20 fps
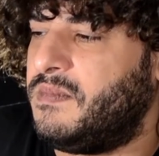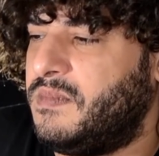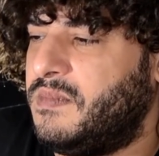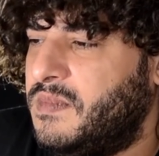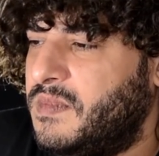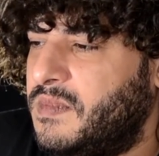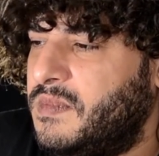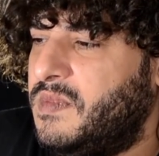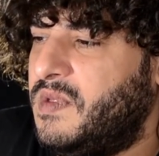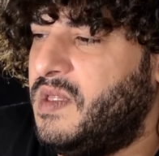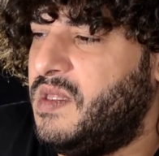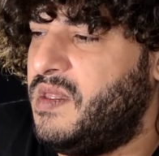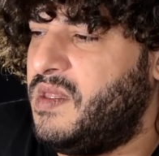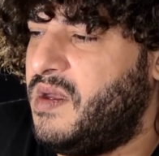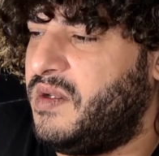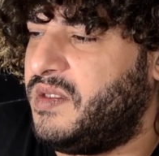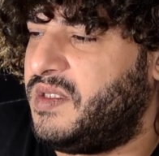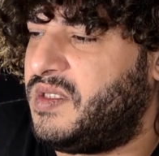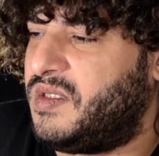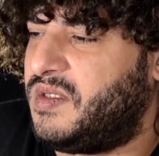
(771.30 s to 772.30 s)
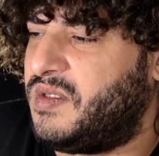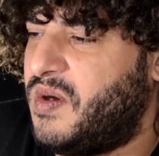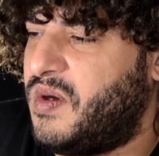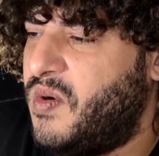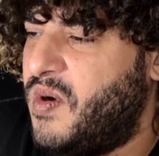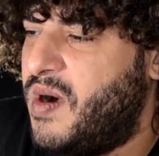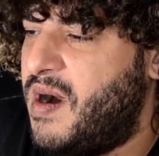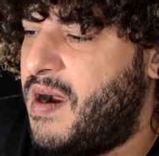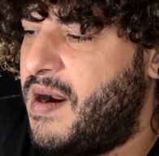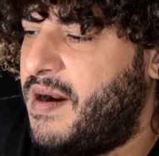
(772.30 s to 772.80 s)
not
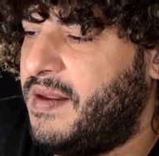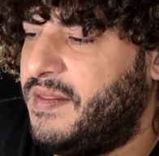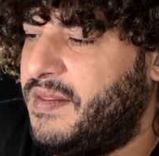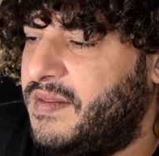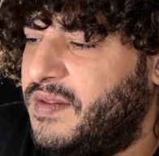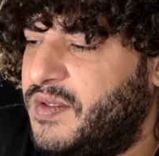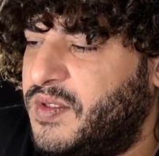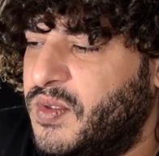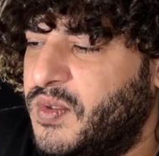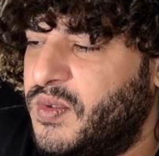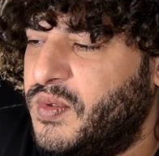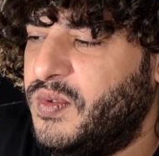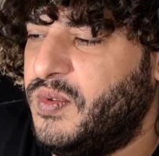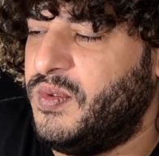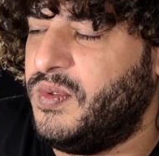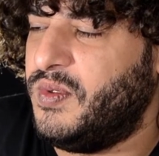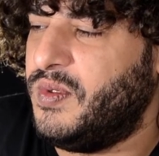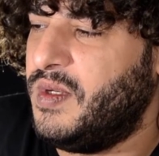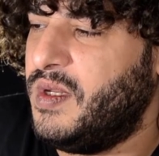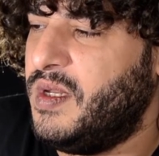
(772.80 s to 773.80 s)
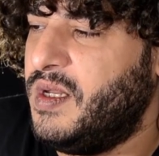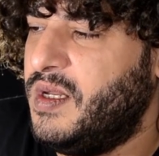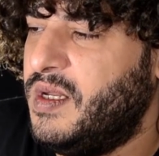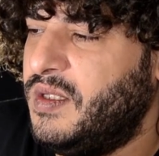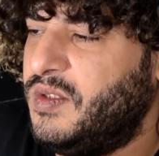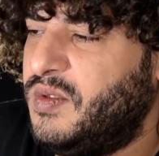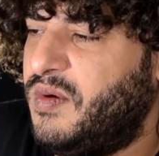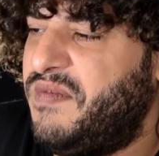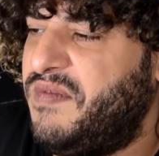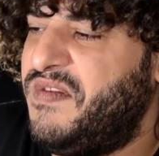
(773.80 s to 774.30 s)
so hard to
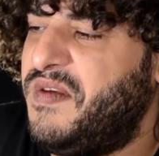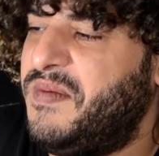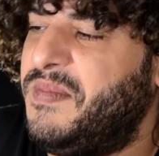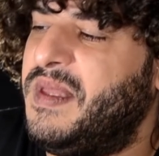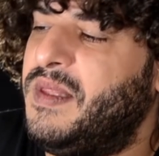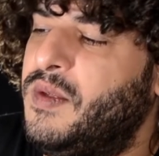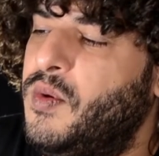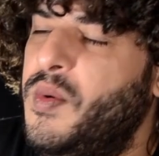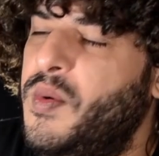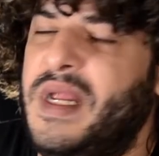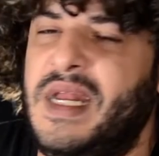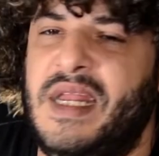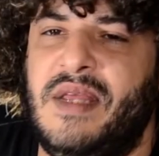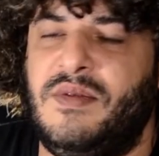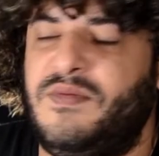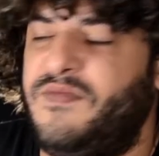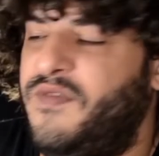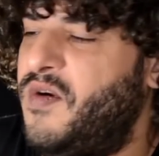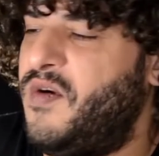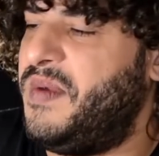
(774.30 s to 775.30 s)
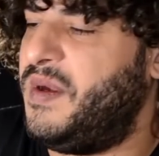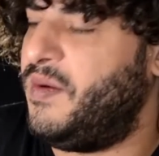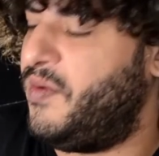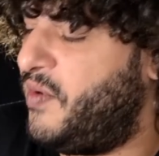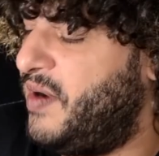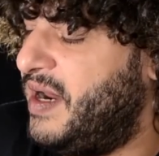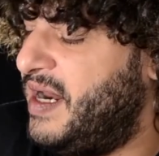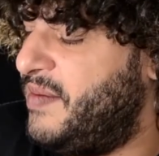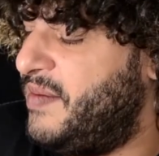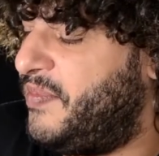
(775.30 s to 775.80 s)
refute that really, for me,
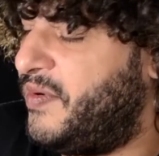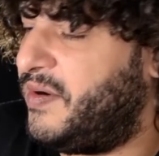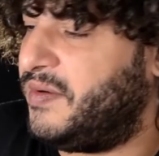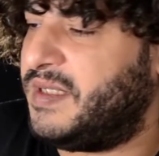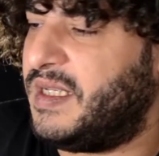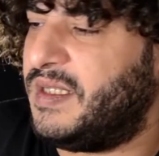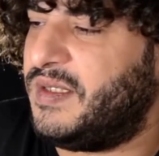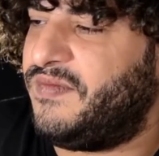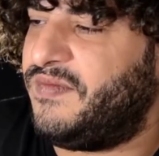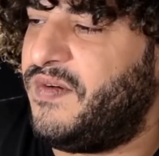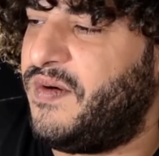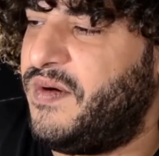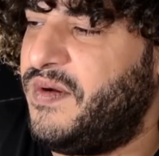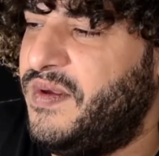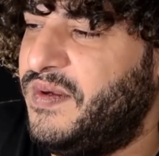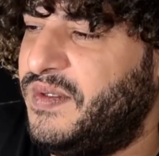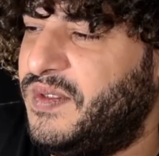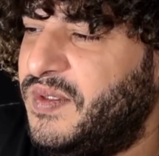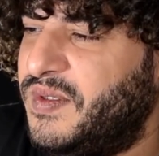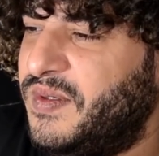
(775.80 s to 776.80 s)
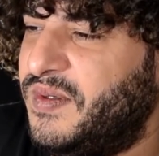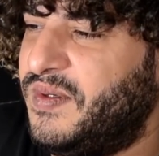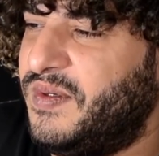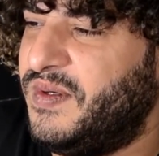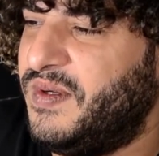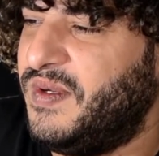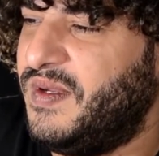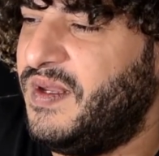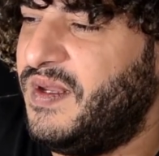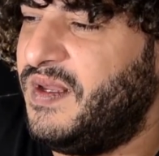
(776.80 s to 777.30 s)
really important for you
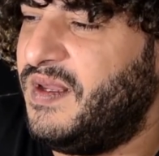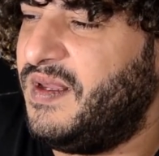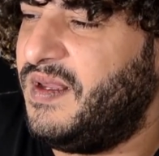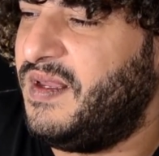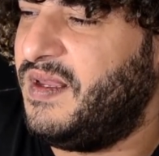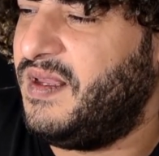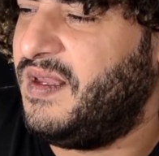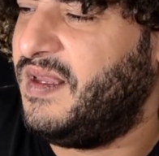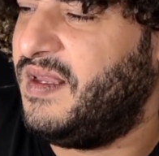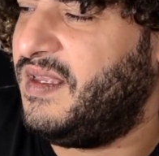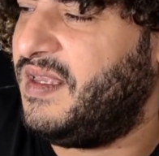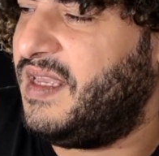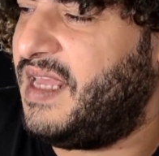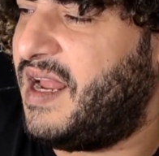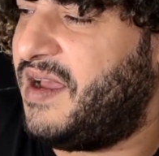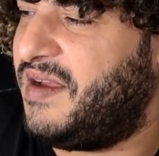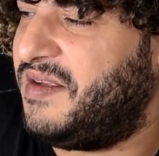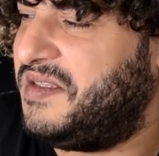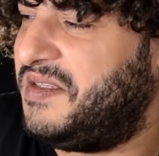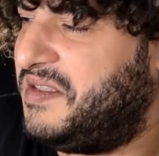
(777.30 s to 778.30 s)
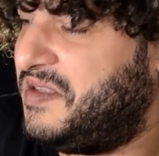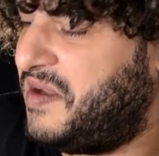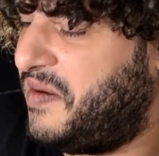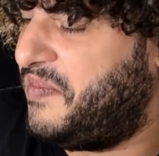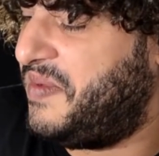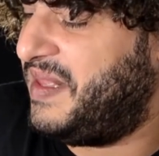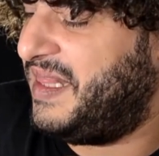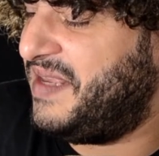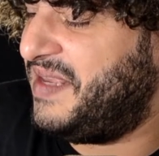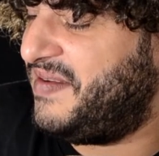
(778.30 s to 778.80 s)
to, you know,
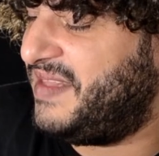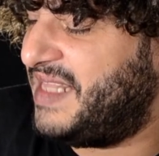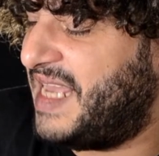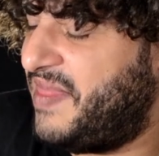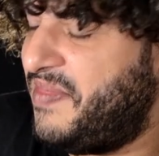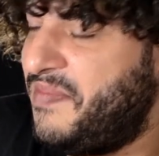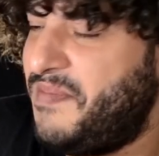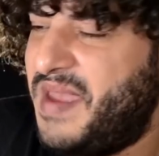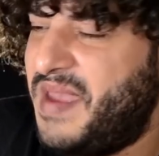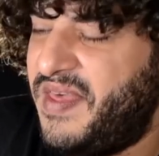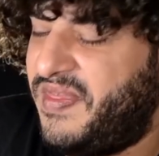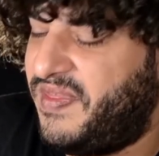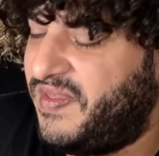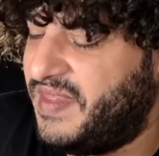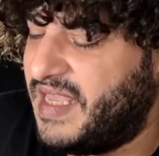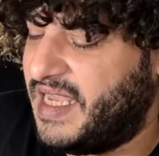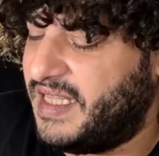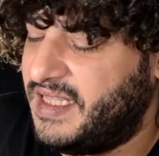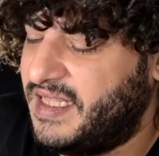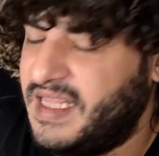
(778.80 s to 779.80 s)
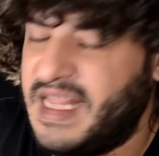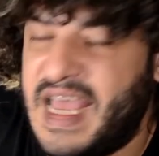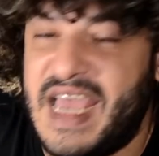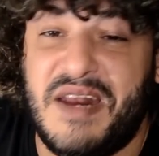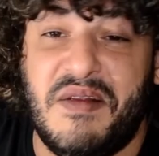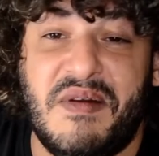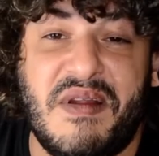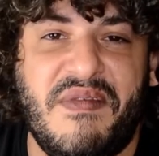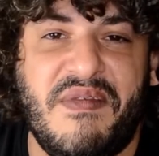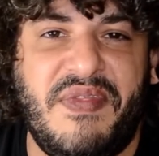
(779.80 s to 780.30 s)
stop believing that myth that
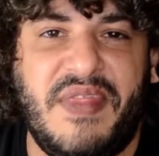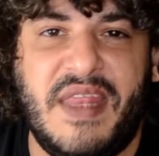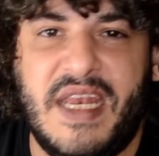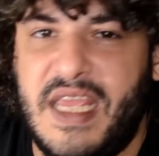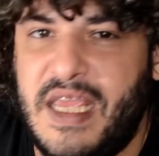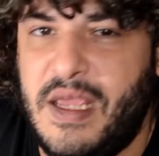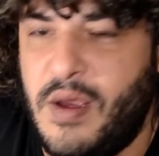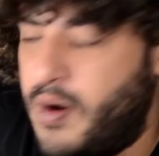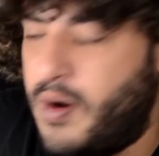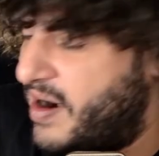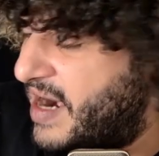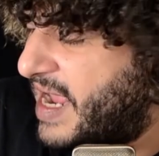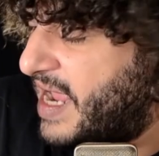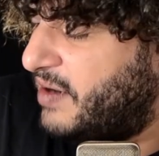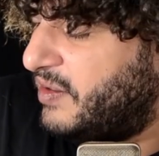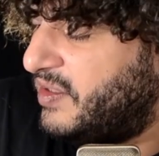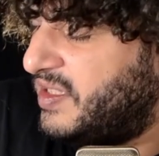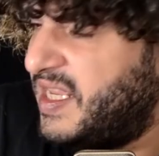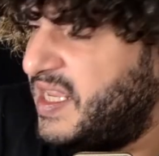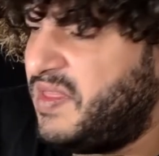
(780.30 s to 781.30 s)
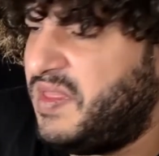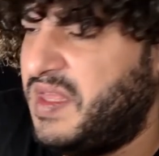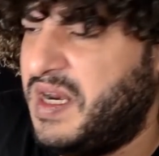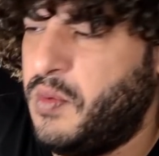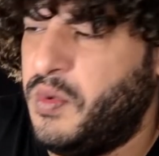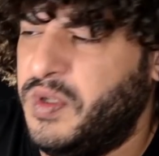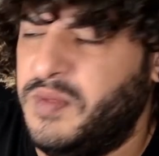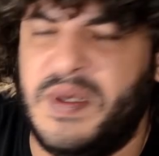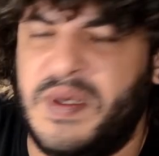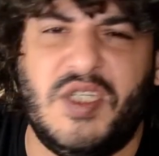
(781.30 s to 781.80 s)
knight on f3 or knight on
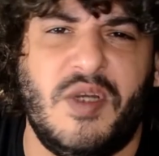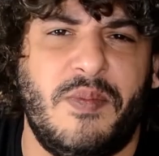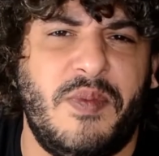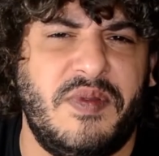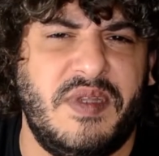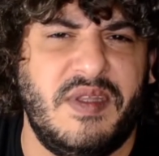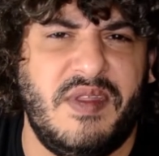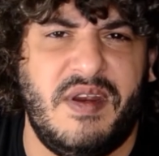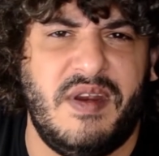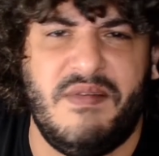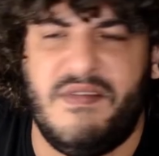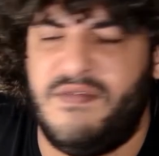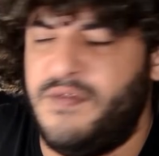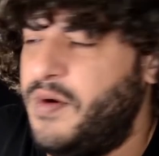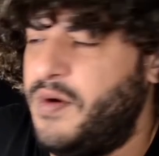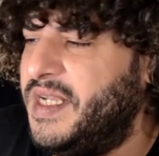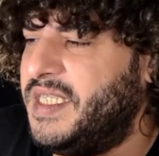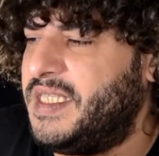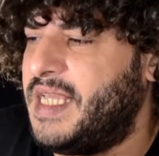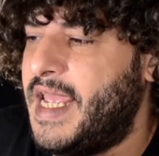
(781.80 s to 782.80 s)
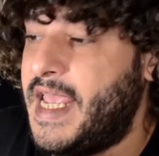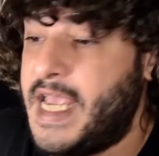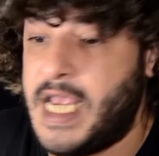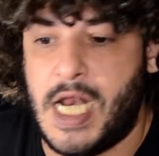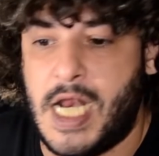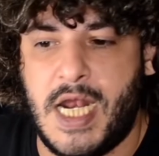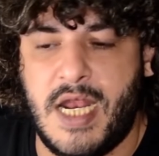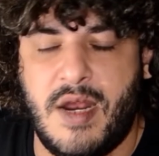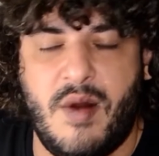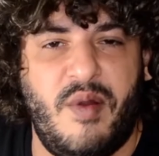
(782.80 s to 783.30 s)
c3 with bishop on d3 before is a
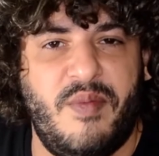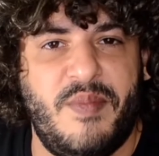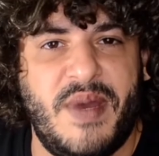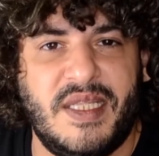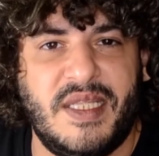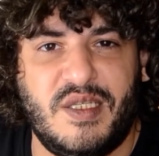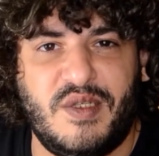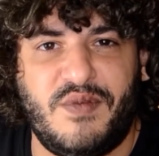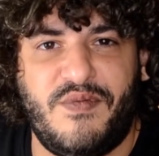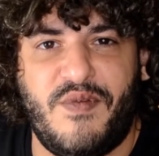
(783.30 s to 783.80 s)
clear advantage